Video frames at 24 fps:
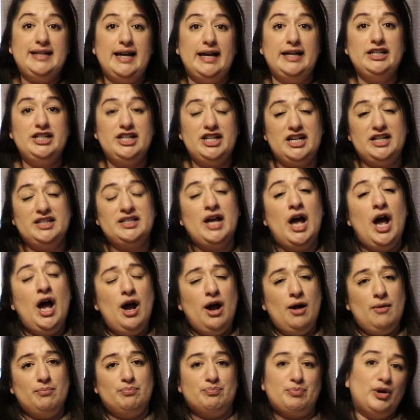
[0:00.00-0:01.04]
Denji's
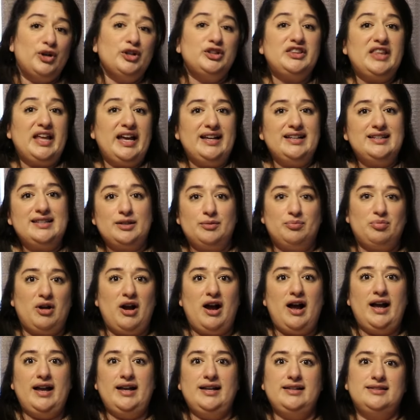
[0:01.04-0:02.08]
birthday
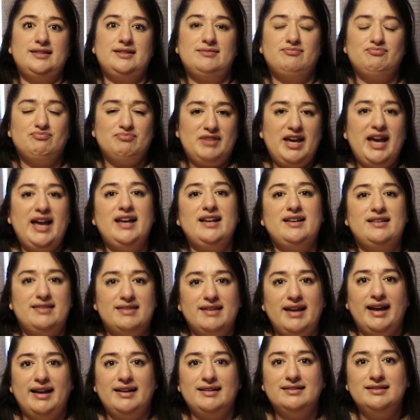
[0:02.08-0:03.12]
surprise cake
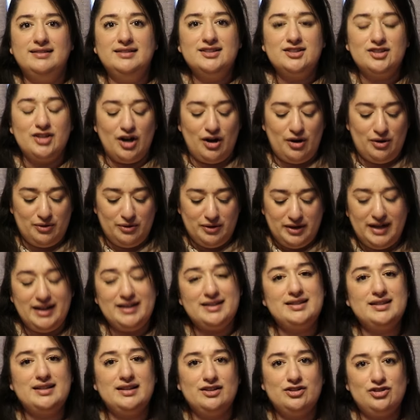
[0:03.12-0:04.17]
thing. So
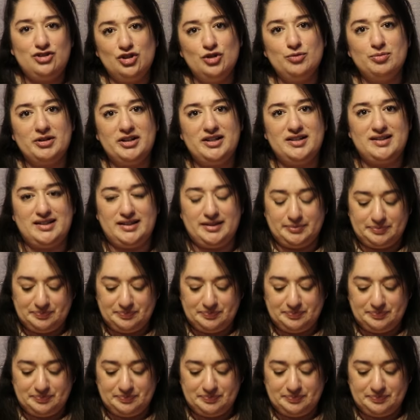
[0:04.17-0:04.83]
it's super easy.